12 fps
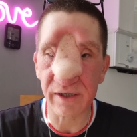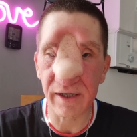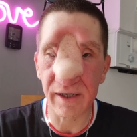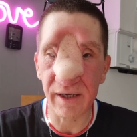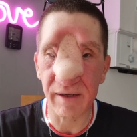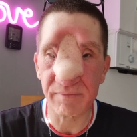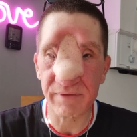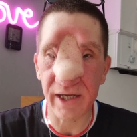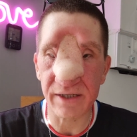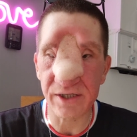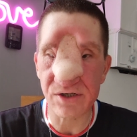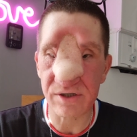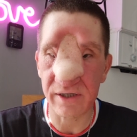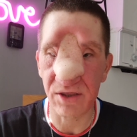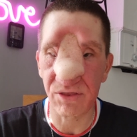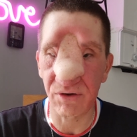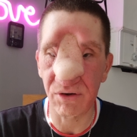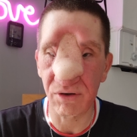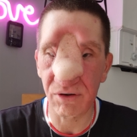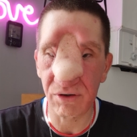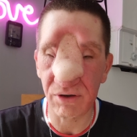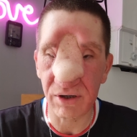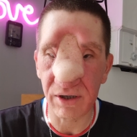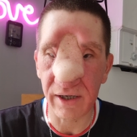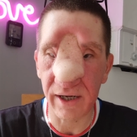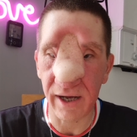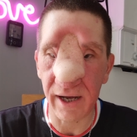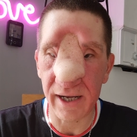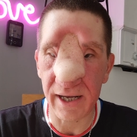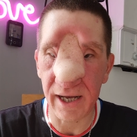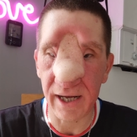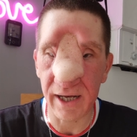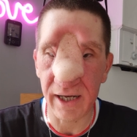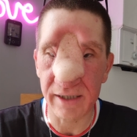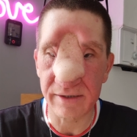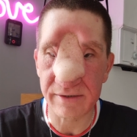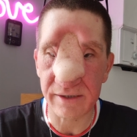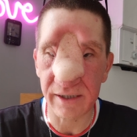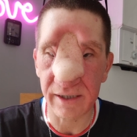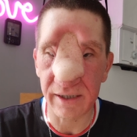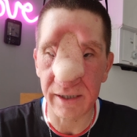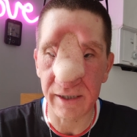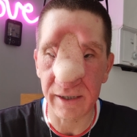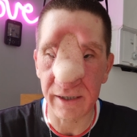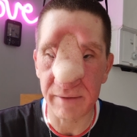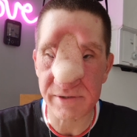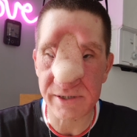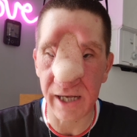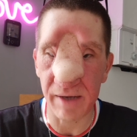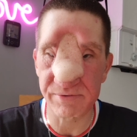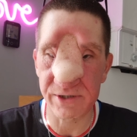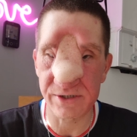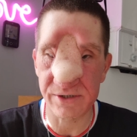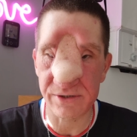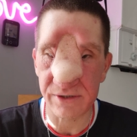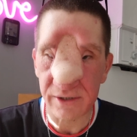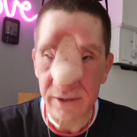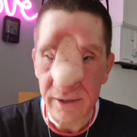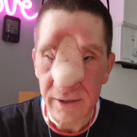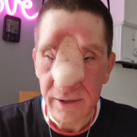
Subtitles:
They initially thought I had sepsis,